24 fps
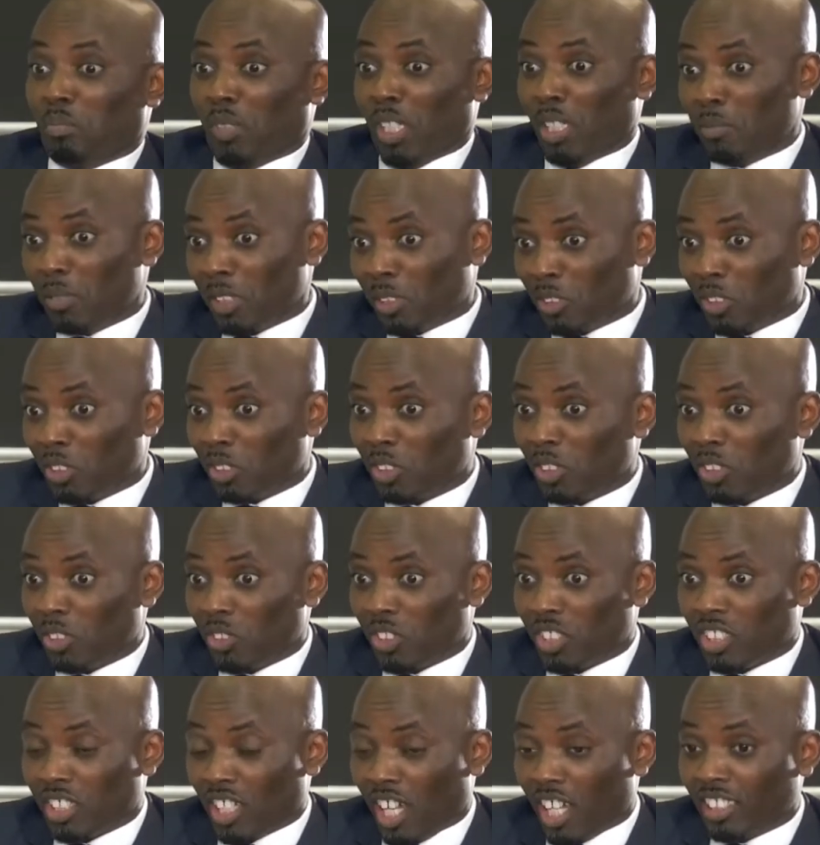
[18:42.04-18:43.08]
Maybe because you're a
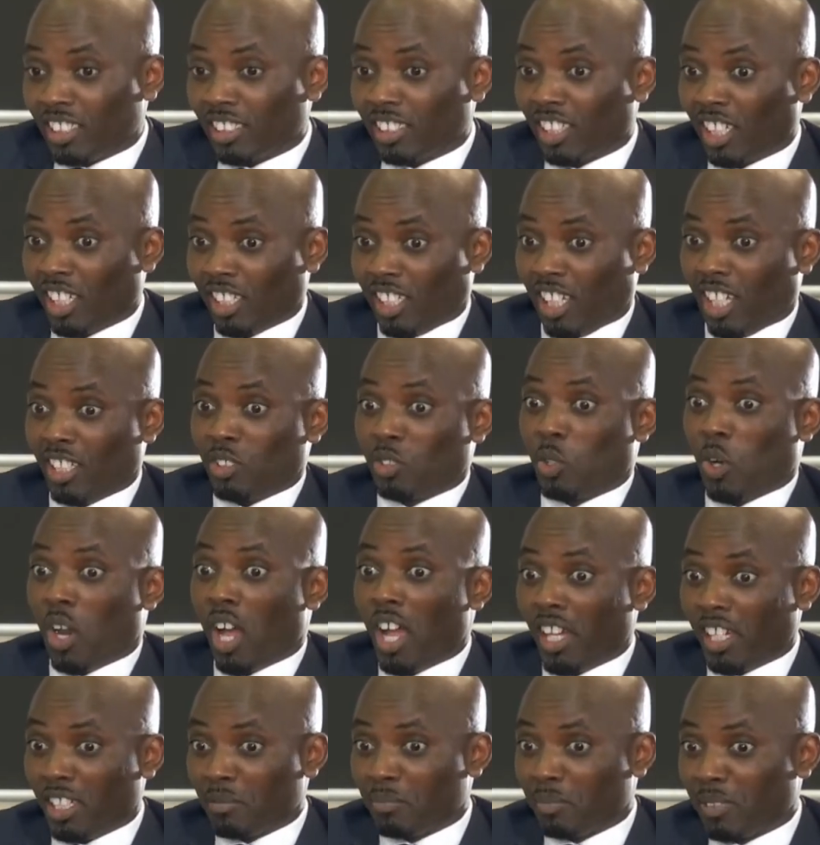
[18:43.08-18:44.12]
dancer, I can
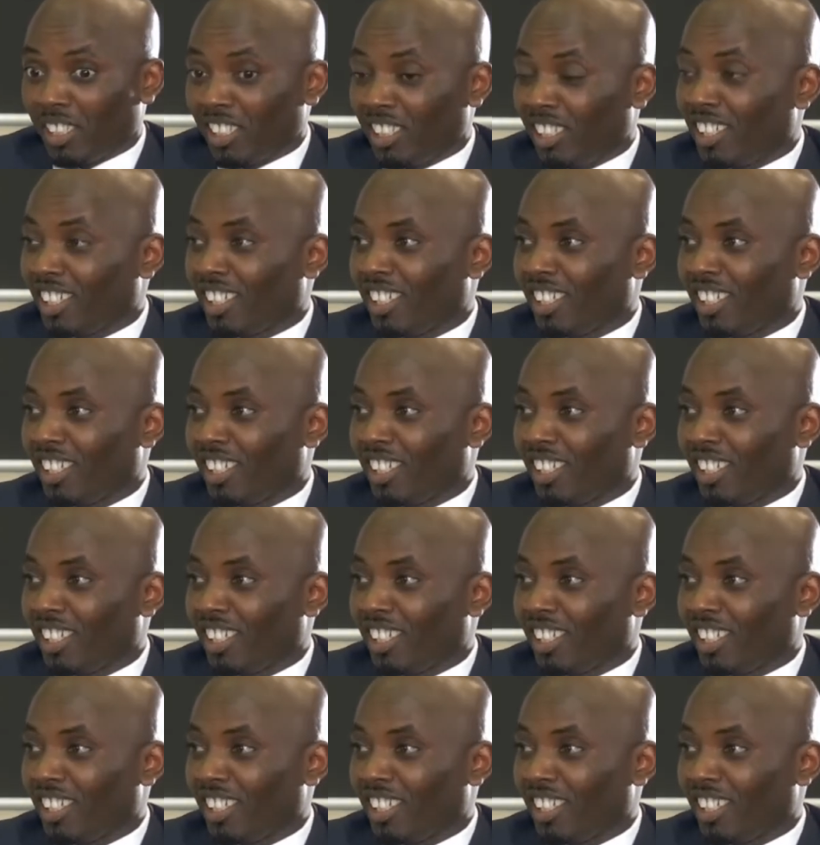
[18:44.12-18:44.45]
try, but